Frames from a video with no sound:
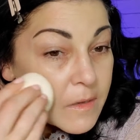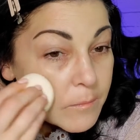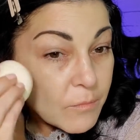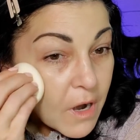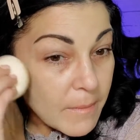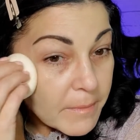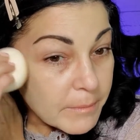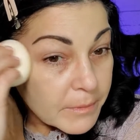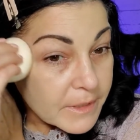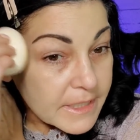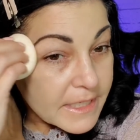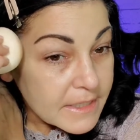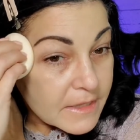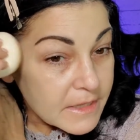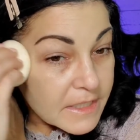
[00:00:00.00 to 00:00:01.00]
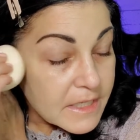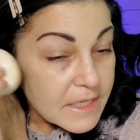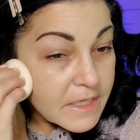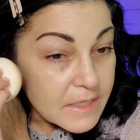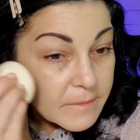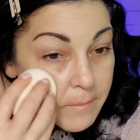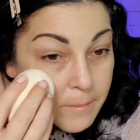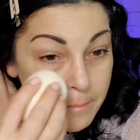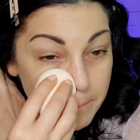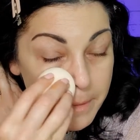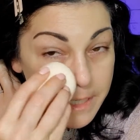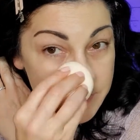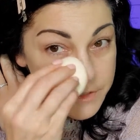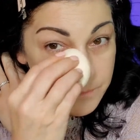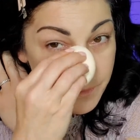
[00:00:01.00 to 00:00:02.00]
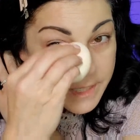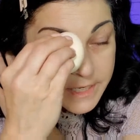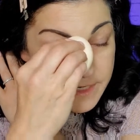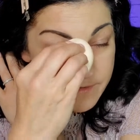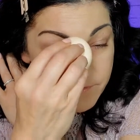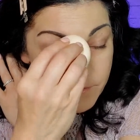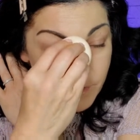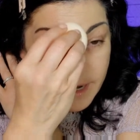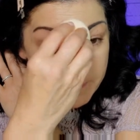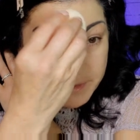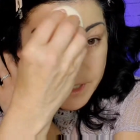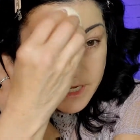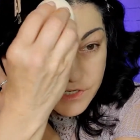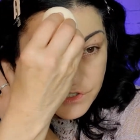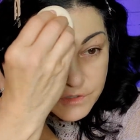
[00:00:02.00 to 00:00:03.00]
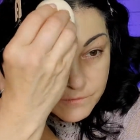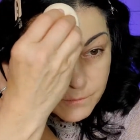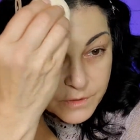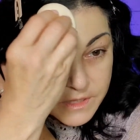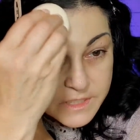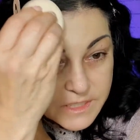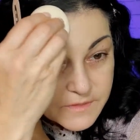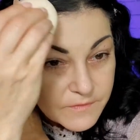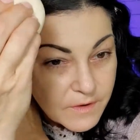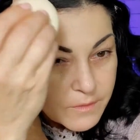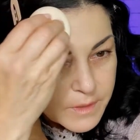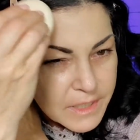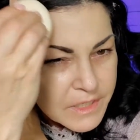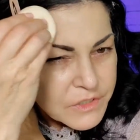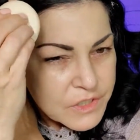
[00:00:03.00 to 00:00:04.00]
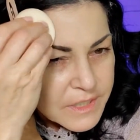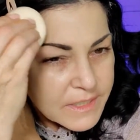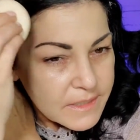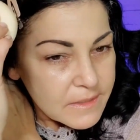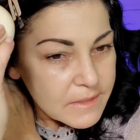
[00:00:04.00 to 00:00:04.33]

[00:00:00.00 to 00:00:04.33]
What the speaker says: probably the best way for application with this foundation,